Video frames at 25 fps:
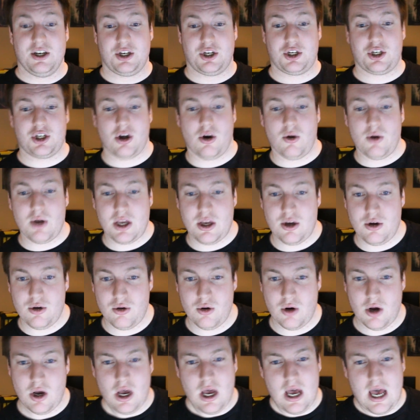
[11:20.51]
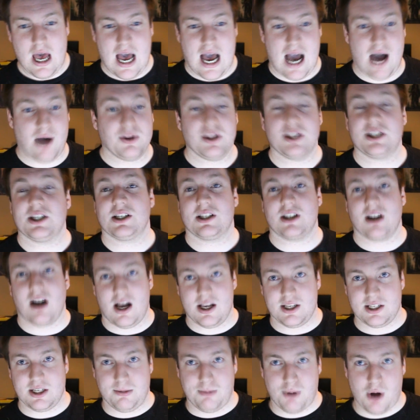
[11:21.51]
to show you how this is
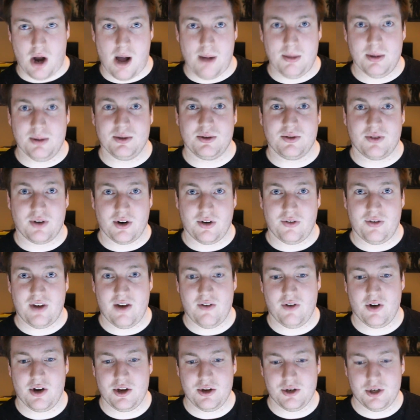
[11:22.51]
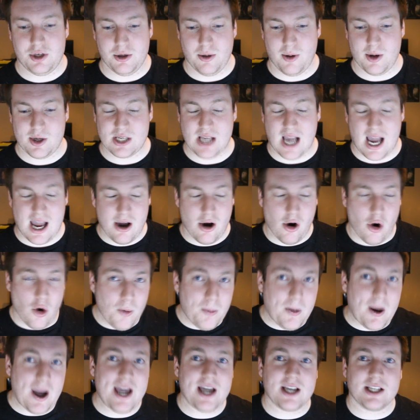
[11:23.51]
causing problems for your favorite YouTubers. I
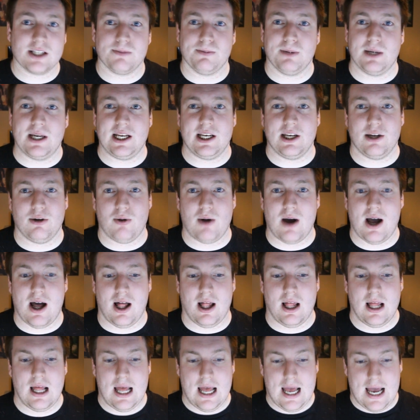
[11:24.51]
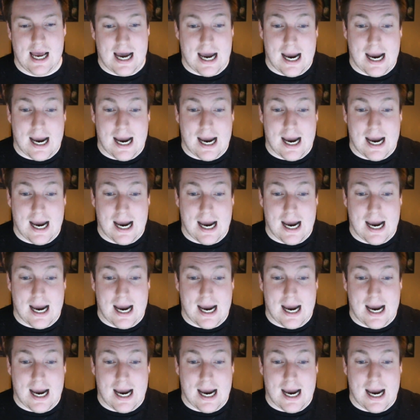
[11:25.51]
hope I explained it well.